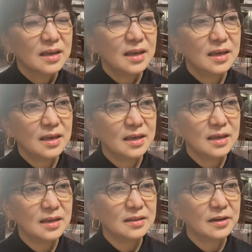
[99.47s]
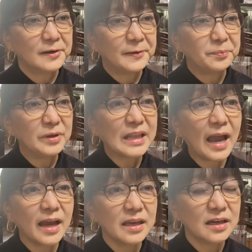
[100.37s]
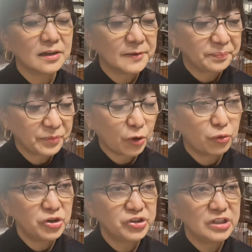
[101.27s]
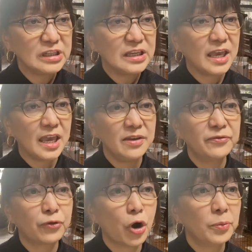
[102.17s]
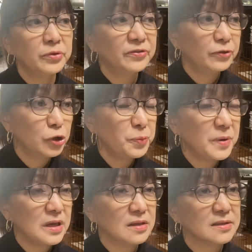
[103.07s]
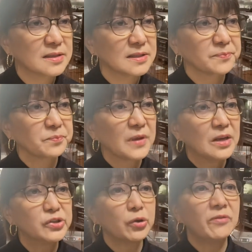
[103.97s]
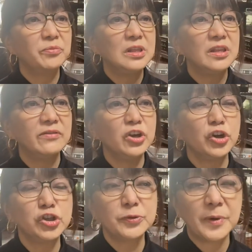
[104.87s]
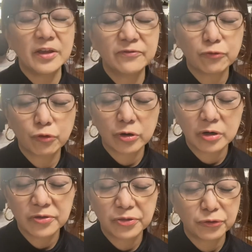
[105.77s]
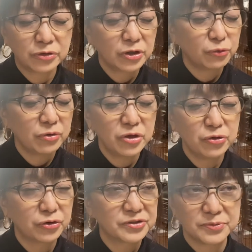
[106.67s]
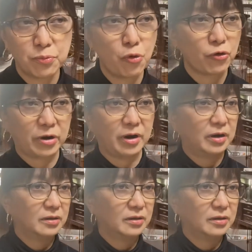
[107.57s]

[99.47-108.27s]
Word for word: and um, but I um, originally came from the Philippines. So I've been living here in Japan for 33 years more.